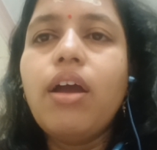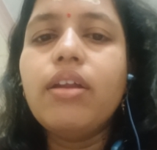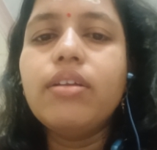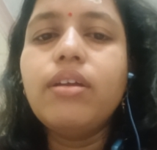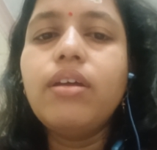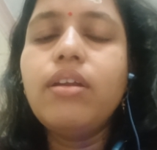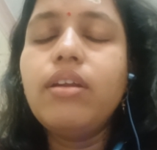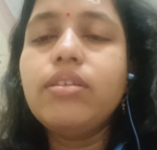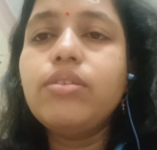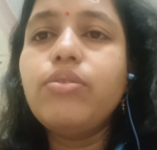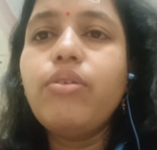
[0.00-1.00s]
And
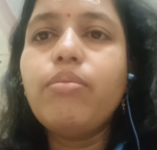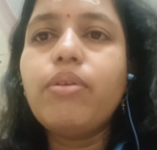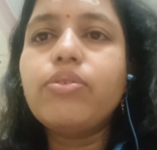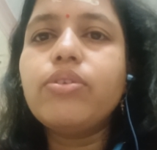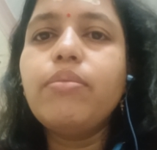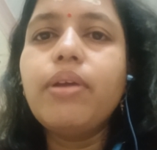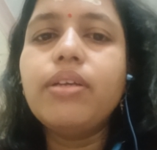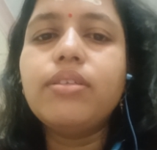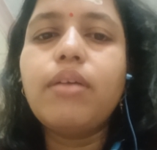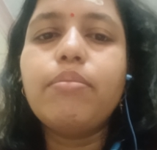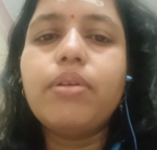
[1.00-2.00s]
let's know about some
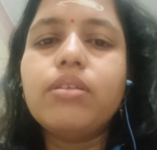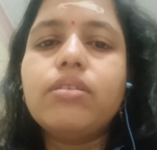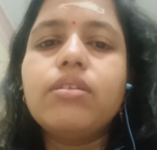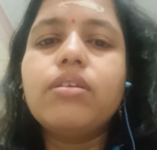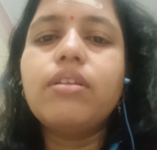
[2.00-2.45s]
examples.